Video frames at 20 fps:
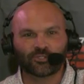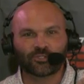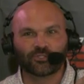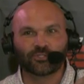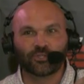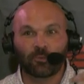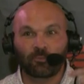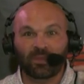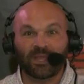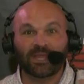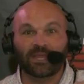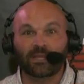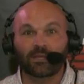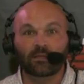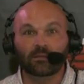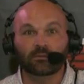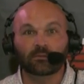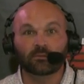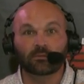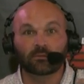to
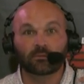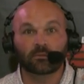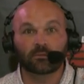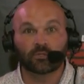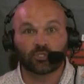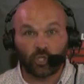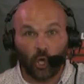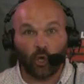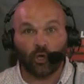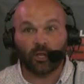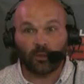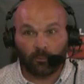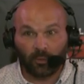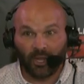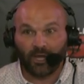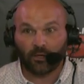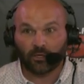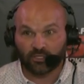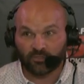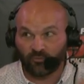be starting
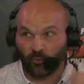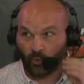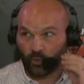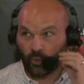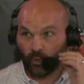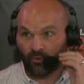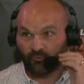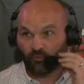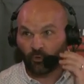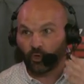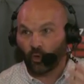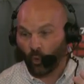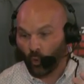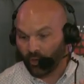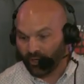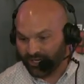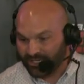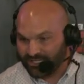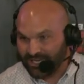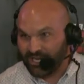players for you and for your
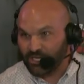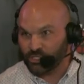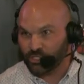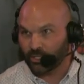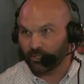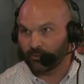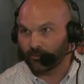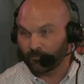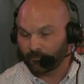organization.